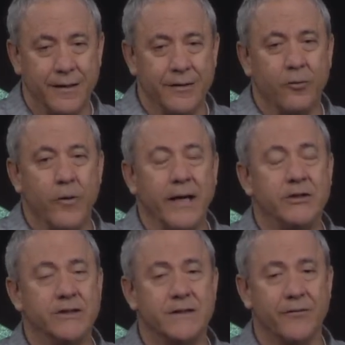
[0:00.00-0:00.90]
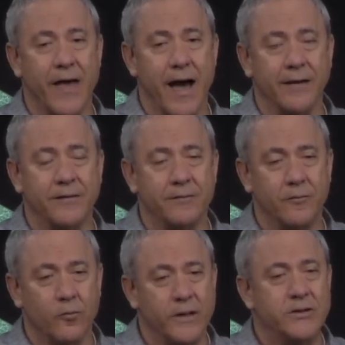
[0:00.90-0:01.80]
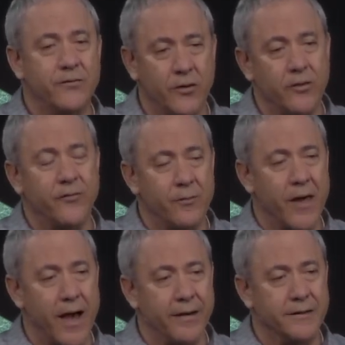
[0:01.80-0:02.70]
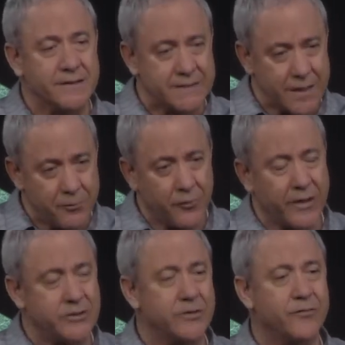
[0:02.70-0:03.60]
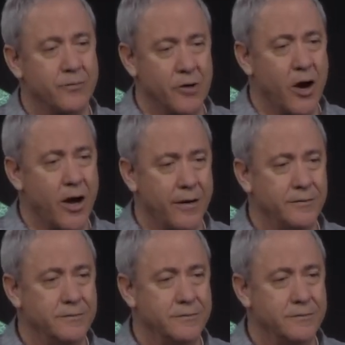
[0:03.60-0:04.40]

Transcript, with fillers: And the wages of that what you've earned from that is separation from God.